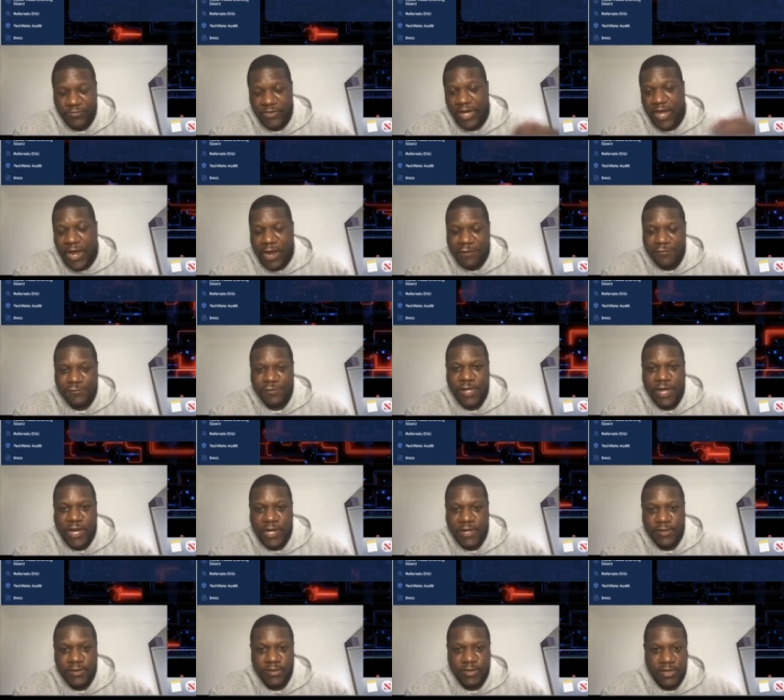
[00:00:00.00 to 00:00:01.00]

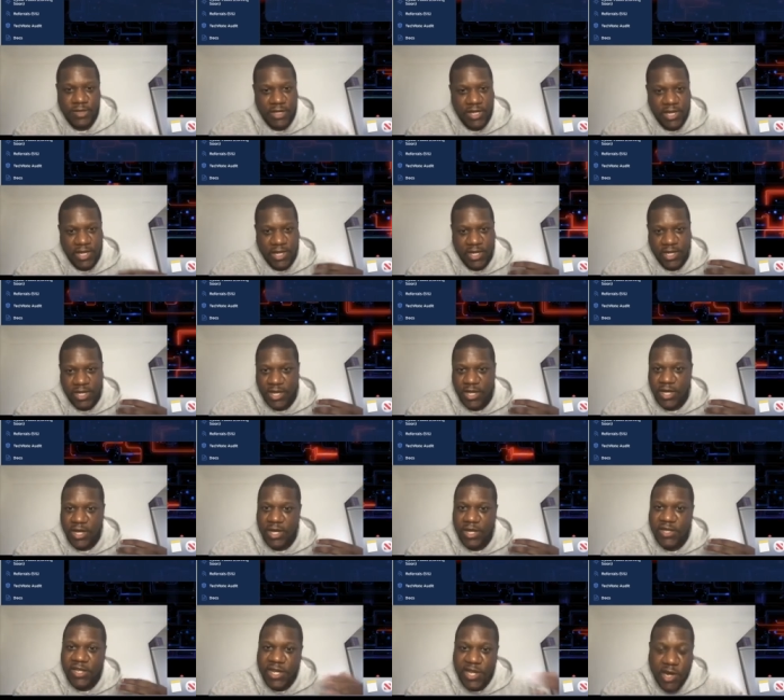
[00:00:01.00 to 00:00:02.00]
after uh,
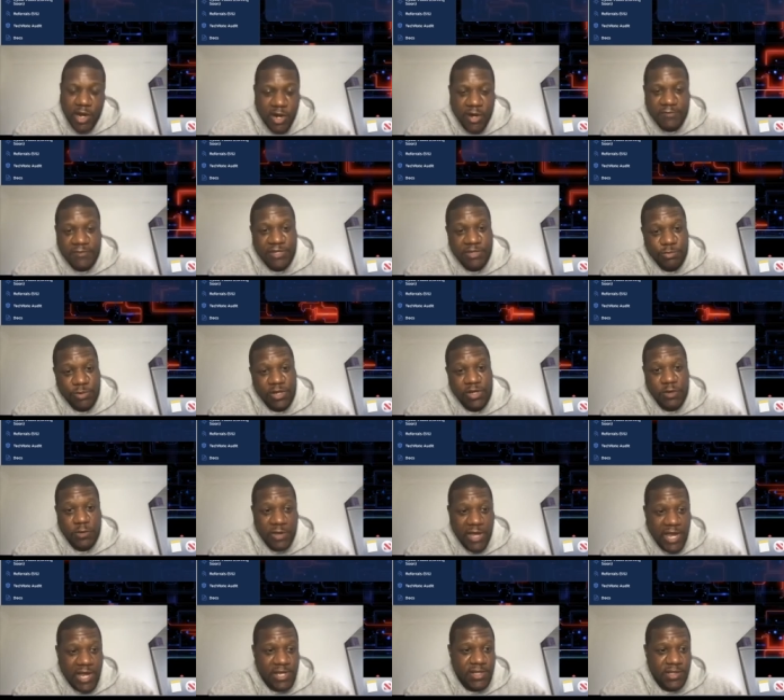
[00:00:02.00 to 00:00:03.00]
uh, the harvest window
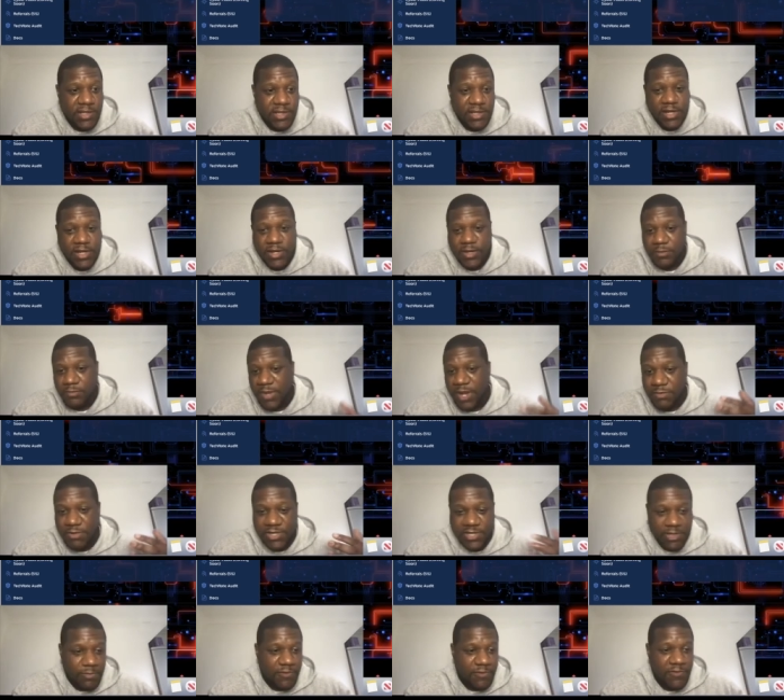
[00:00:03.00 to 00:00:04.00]
ends maybe
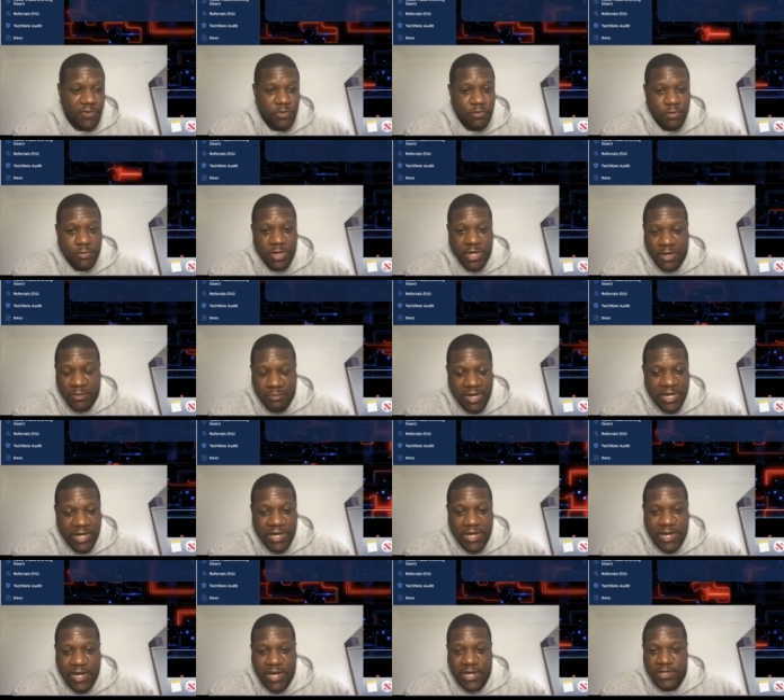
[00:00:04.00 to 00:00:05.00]
some of you will become
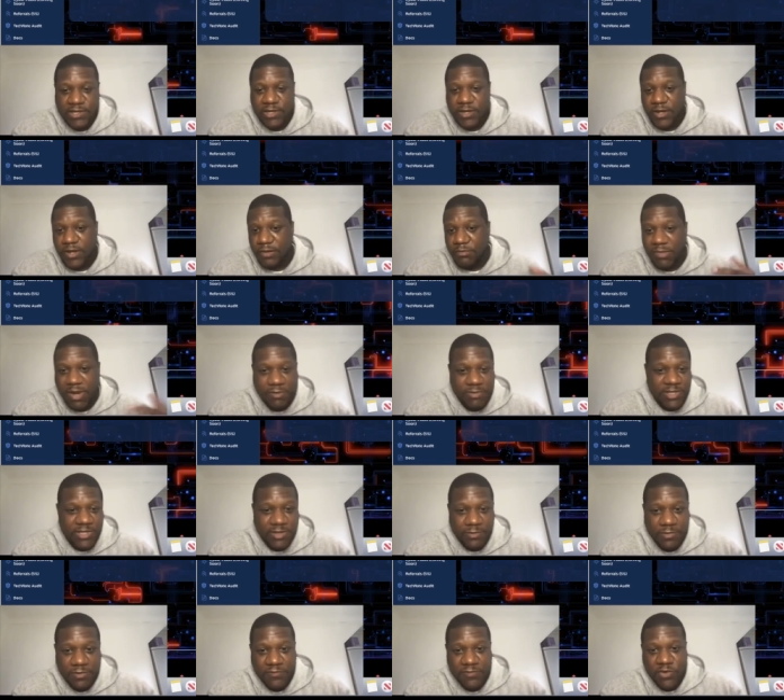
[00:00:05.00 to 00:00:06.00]
millionaires maybe
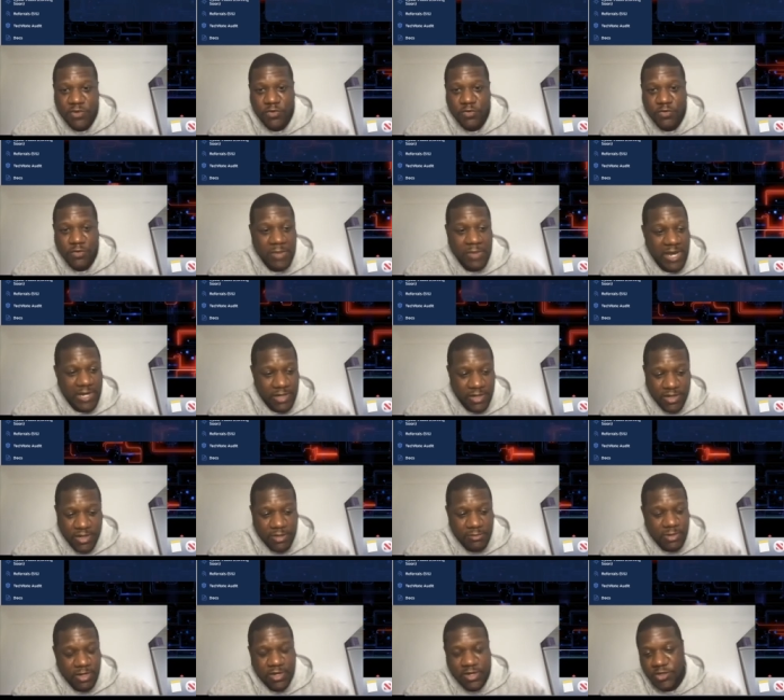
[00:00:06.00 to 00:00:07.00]
some of you will make a
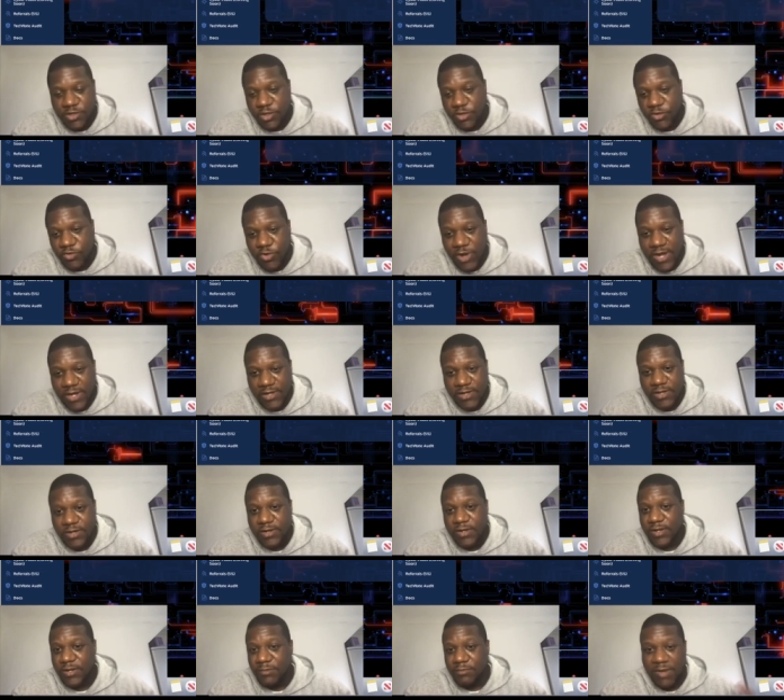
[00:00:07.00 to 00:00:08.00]
couple of hundred grand
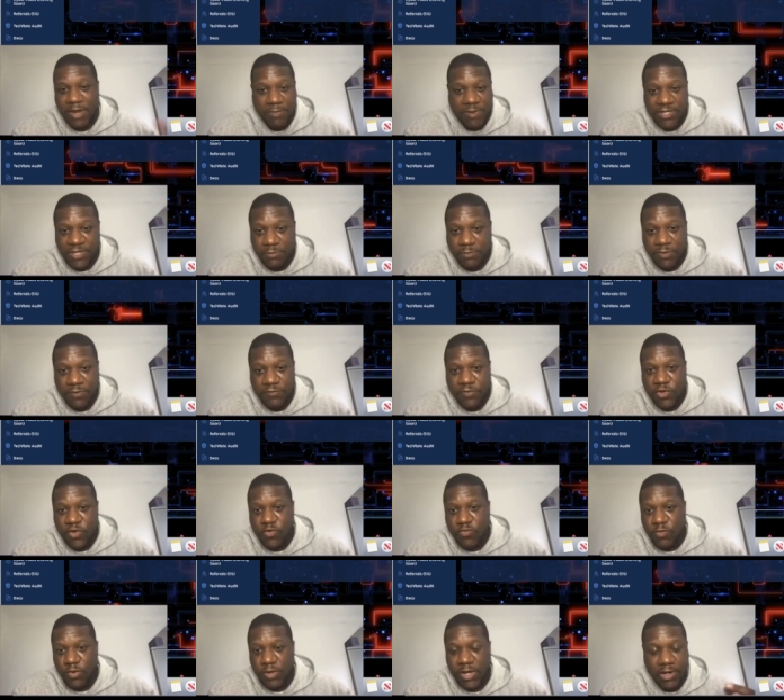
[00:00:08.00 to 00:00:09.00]
Maybe some of you
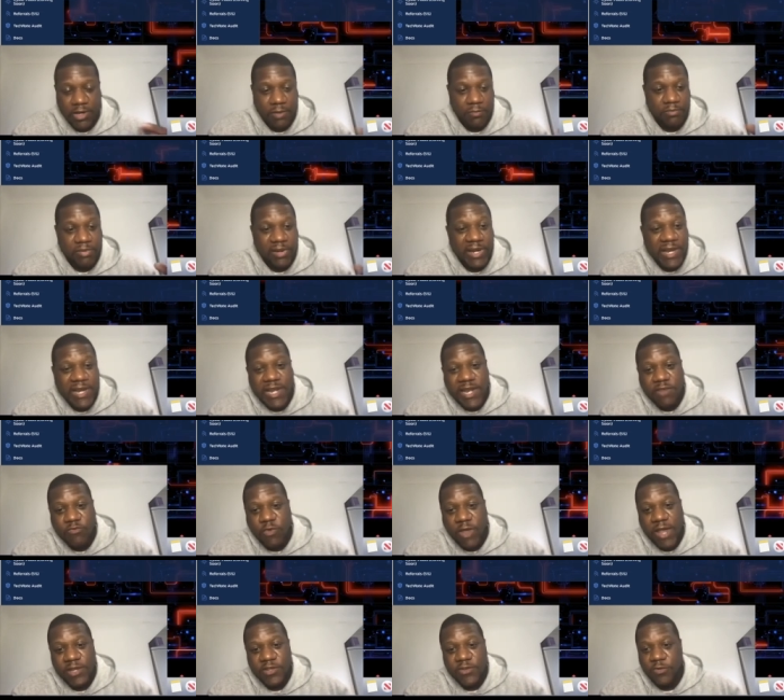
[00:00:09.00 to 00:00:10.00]
will get completely
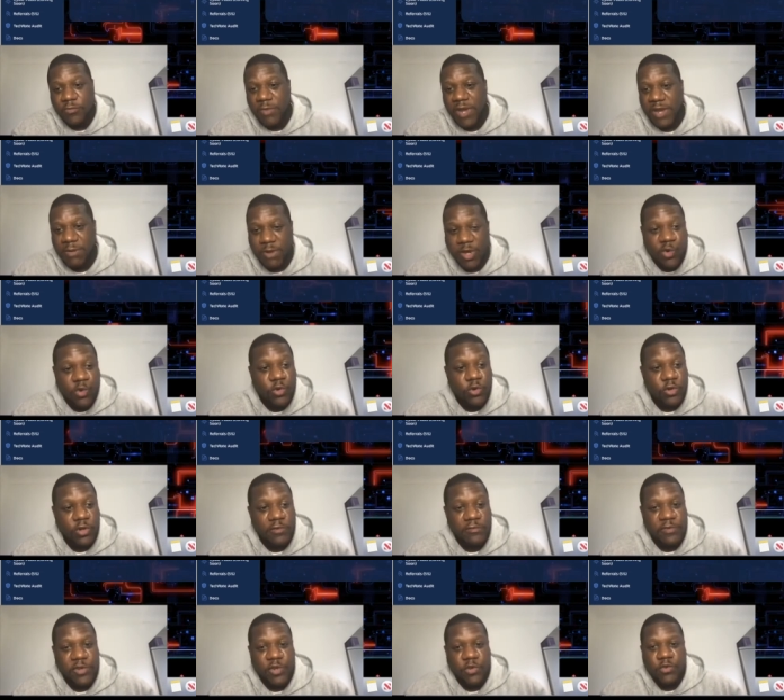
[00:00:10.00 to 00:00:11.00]
wrecked, or maybe all
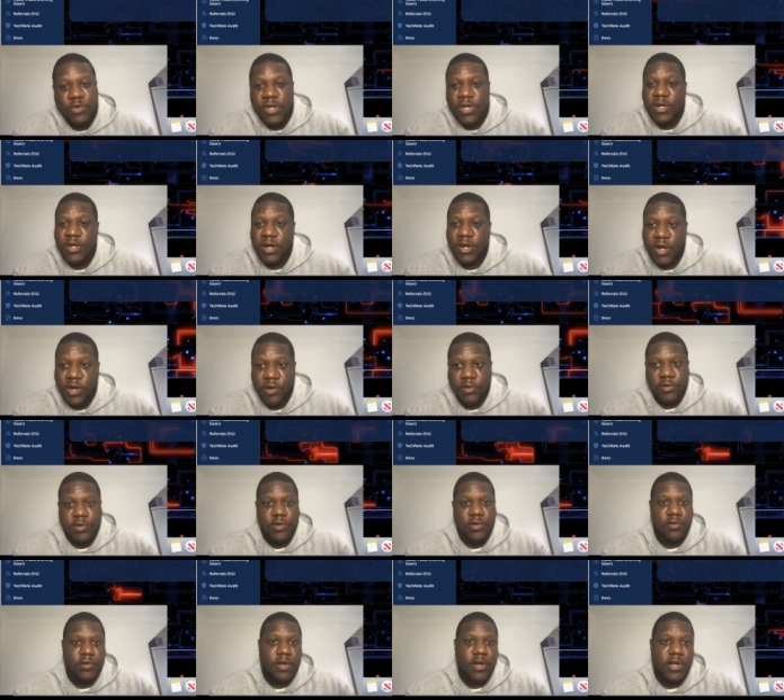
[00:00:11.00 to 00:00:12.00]
of you. I don't
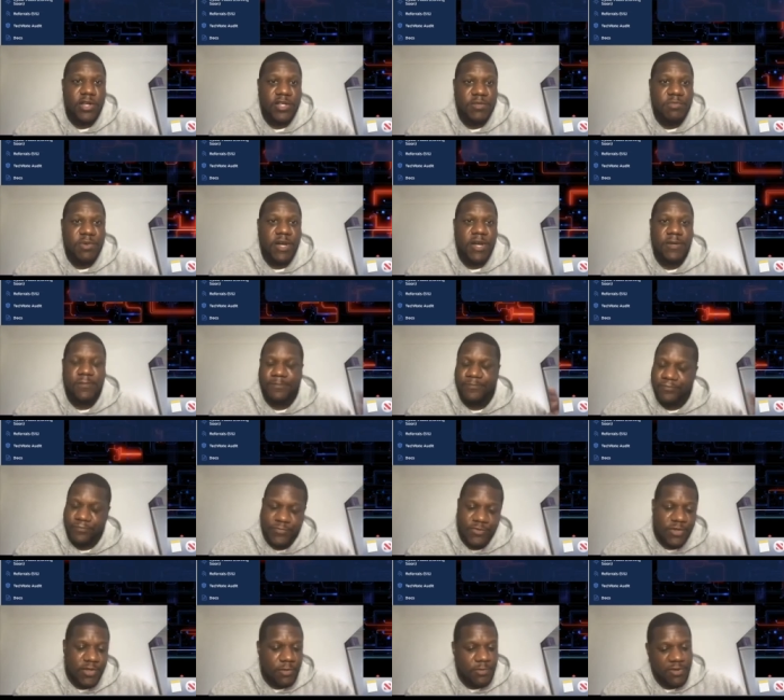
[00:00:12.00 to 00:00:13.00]
know, guys, but
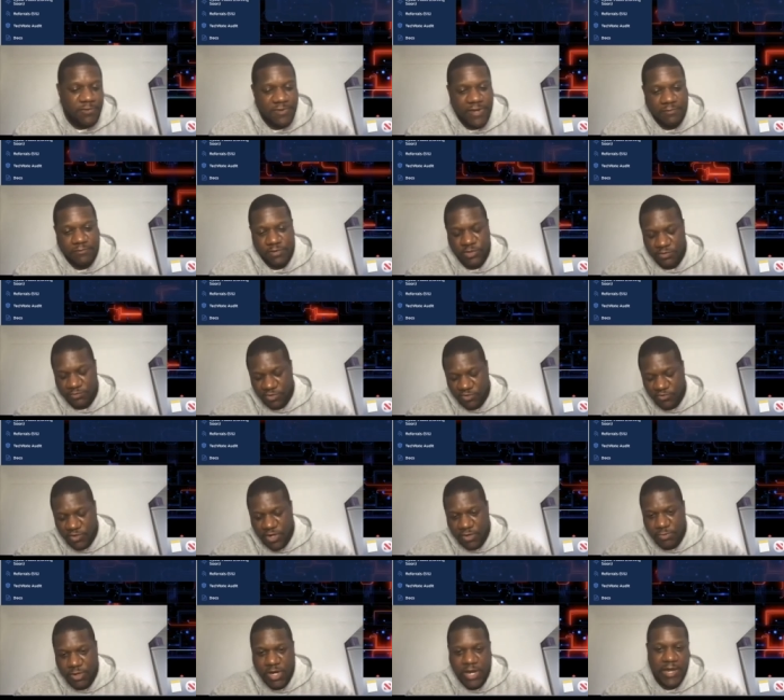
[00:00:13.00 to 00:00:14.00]
do me a favor,
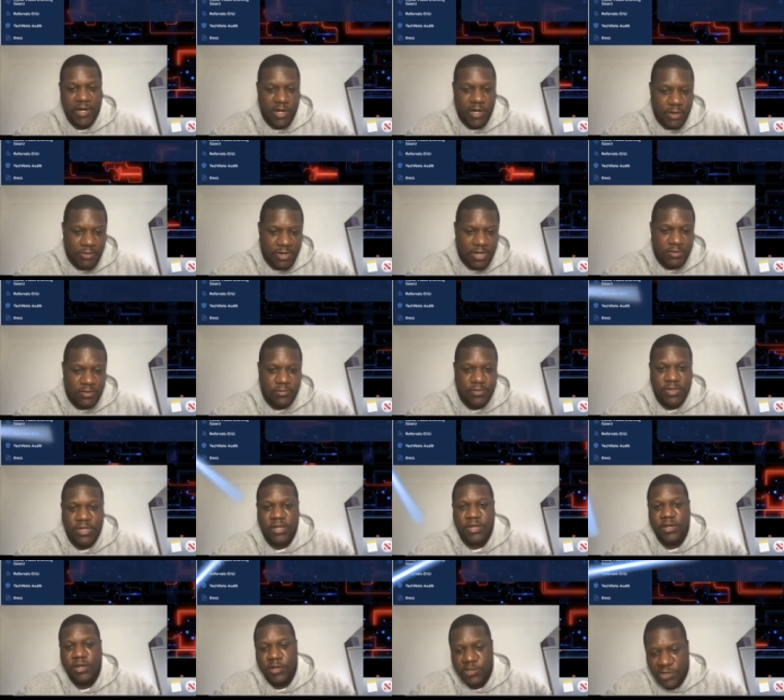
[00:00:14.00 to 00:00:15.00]
subscribe, like, and comment.
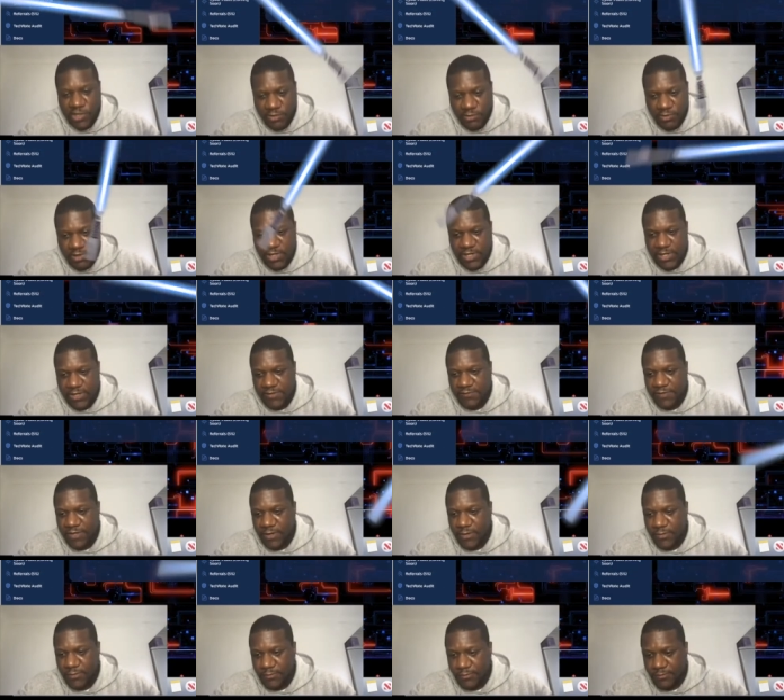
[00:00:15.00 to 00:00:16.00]
I'll see you in the next video.